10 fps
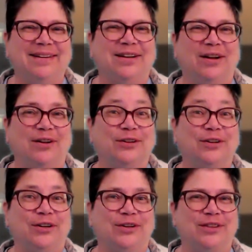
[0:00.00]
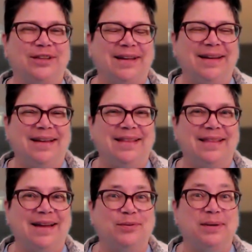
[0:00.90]
called Earth
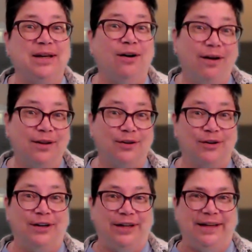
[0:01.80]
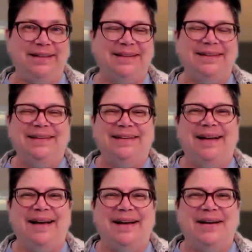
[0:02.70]
that we all are on.
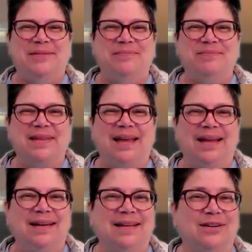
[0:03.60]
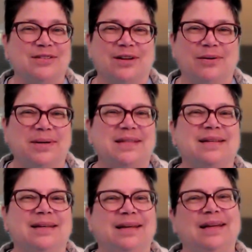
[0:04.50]
Um, and there's always
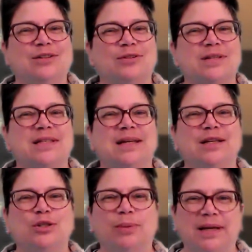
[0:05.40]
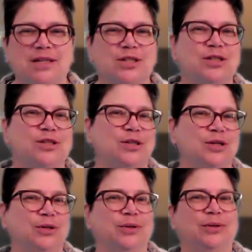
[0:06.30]
an interesting twist
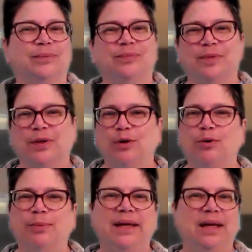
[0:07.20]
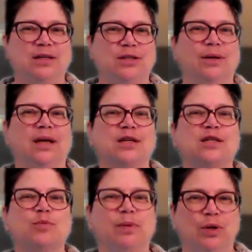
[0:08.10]
to who we get to
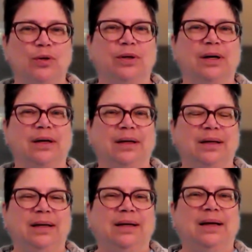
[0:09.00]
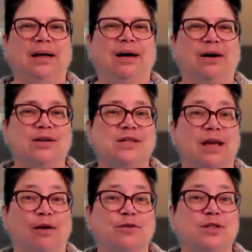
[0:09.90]
explore
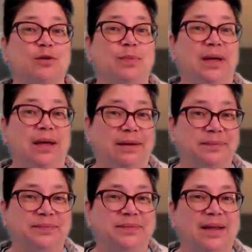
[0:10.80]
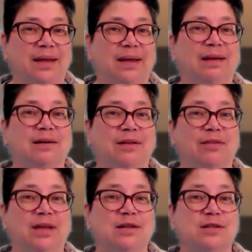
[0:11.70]
ourselves to be in
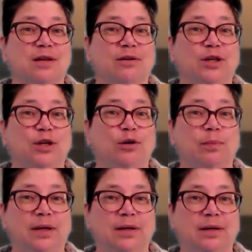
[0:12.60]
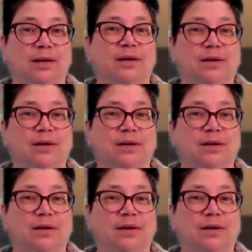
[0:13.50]
these human